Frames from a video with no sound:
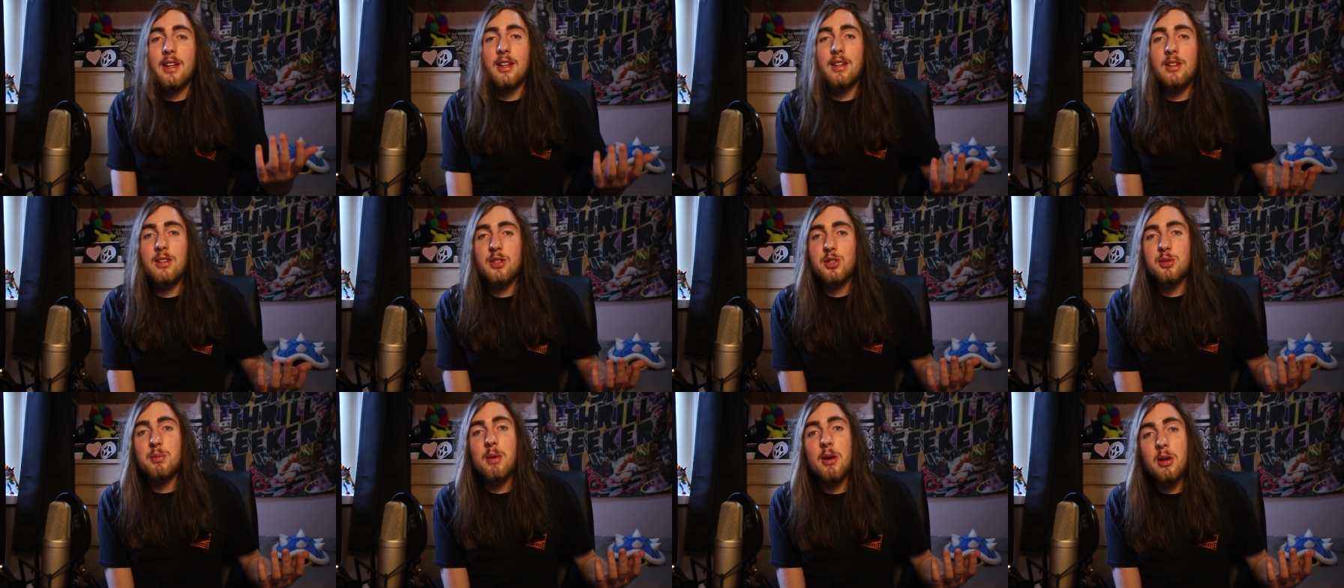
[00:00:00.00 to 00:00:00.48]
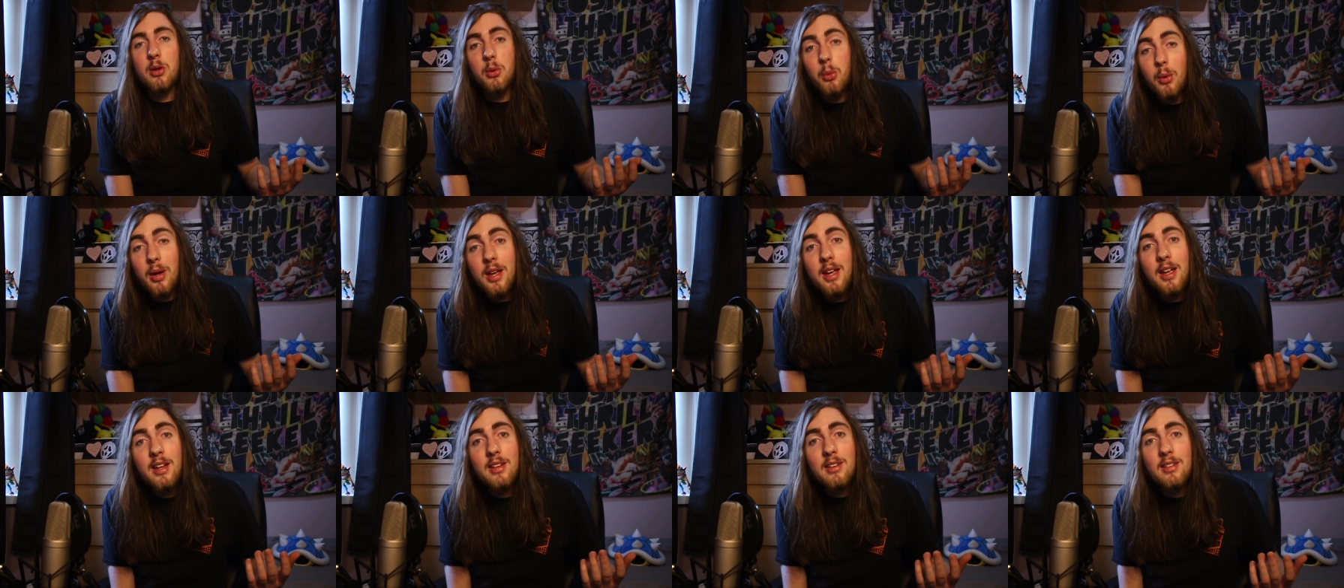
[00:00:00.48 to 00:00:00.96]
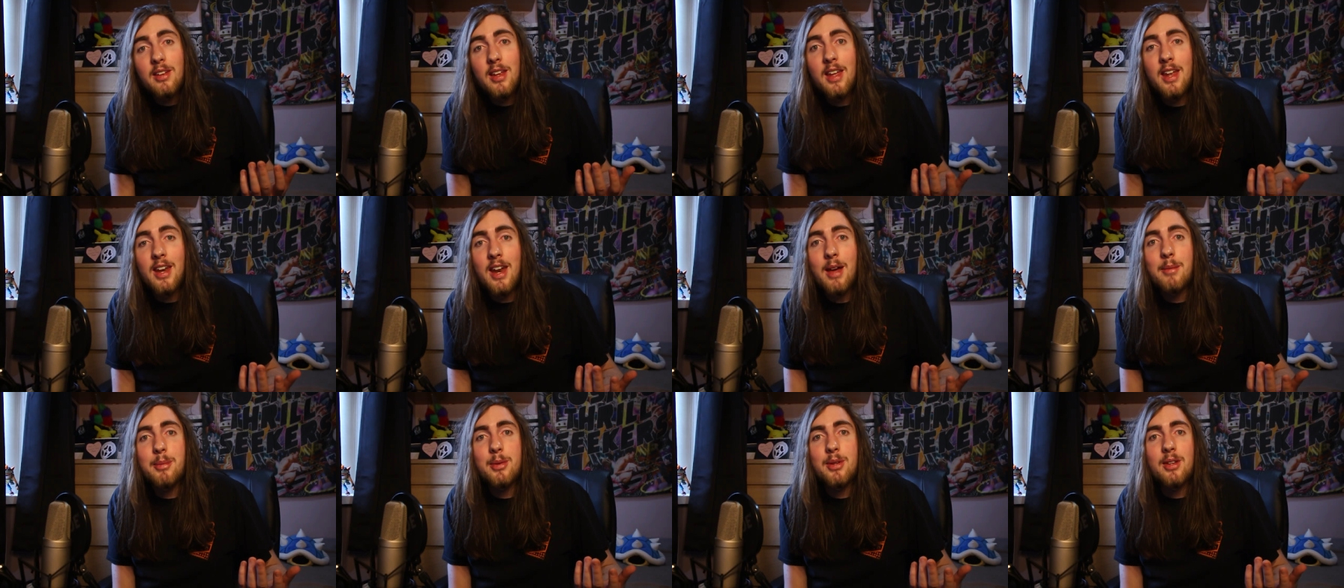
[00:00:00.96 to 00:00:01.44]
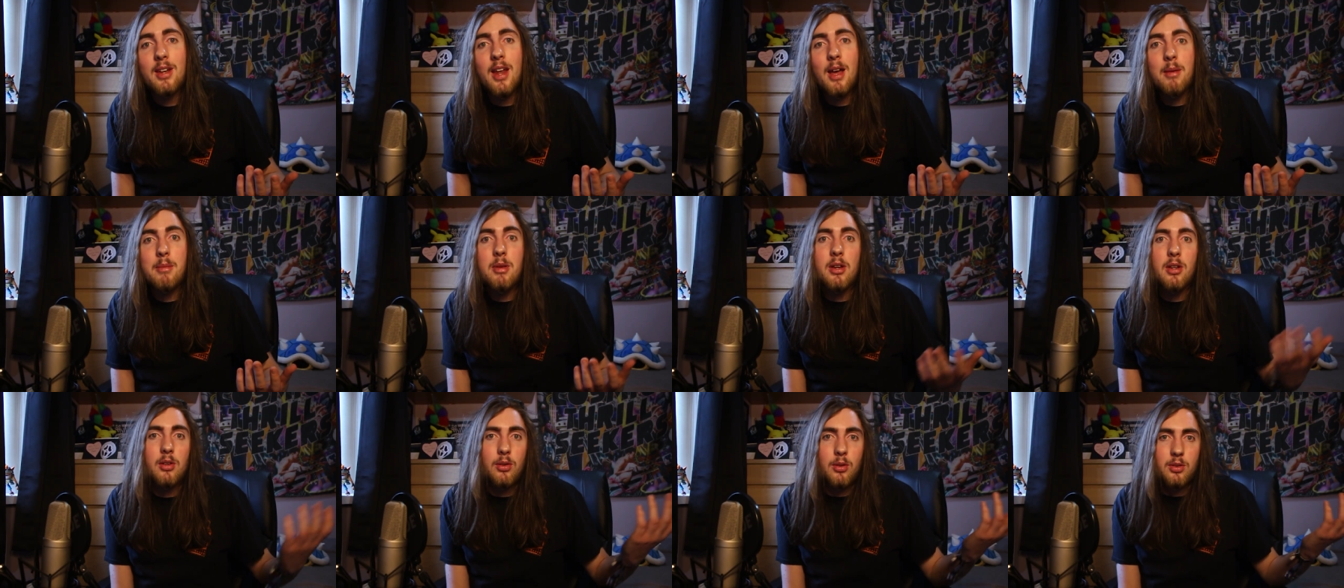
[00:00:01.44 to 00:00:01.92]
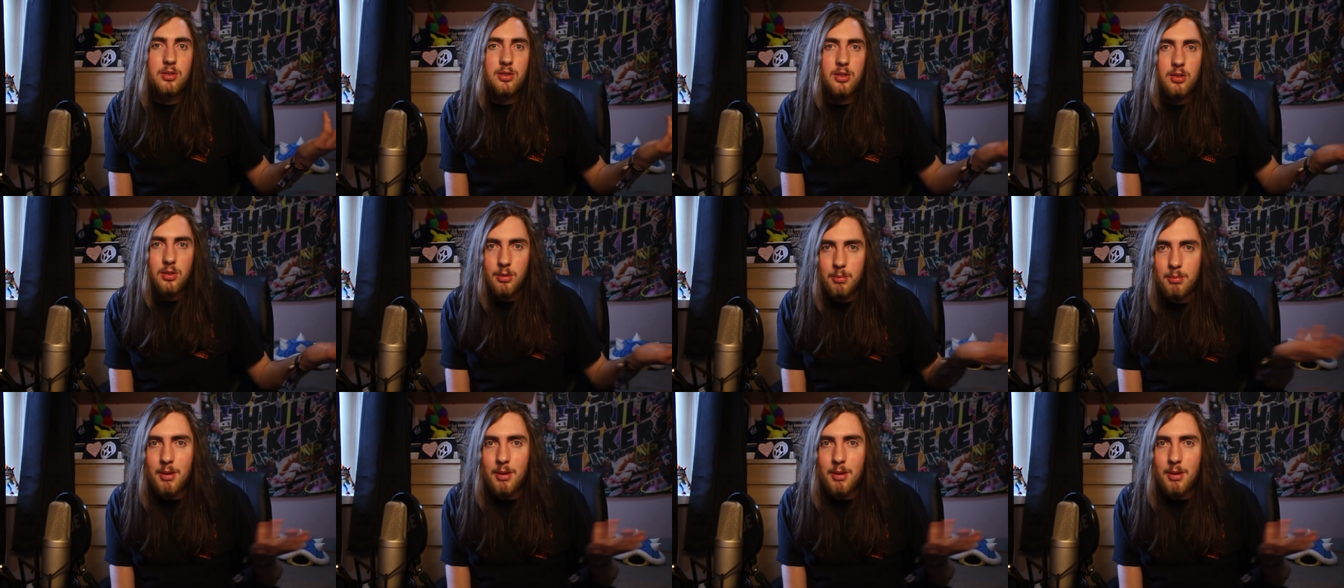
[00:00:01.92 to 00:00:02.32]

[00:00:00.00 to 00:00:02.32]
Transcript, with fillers: can you smoke weed in Amsterdam, you can also do